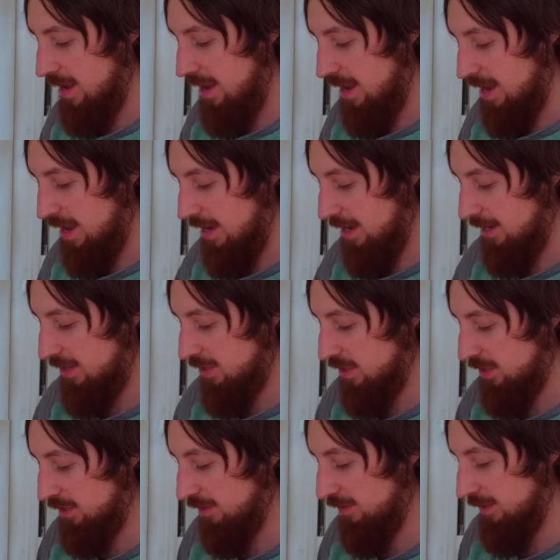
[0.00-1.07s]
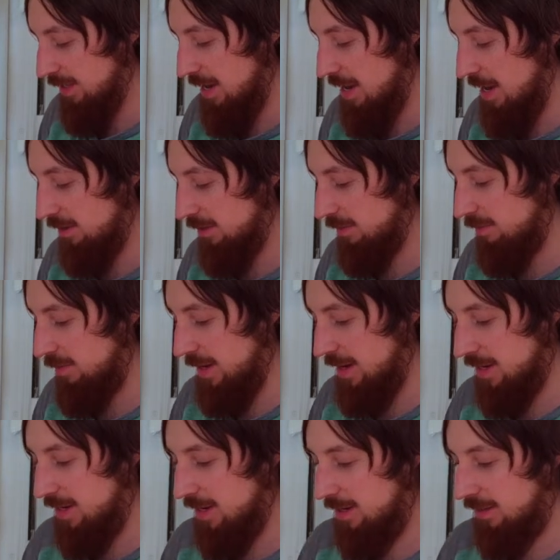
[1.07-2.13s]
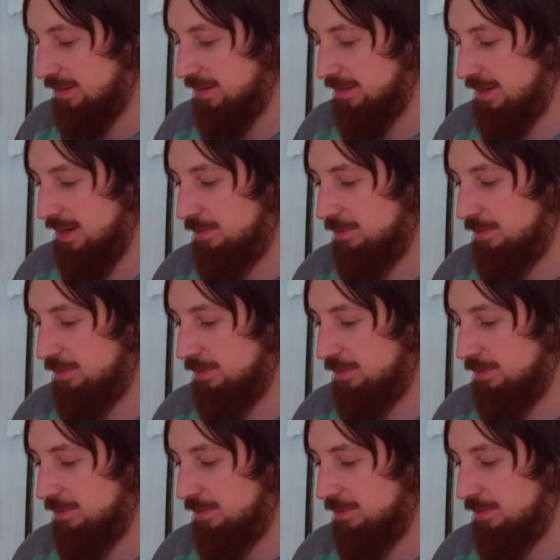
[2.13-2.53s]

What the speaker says: and just lay out some pancakes.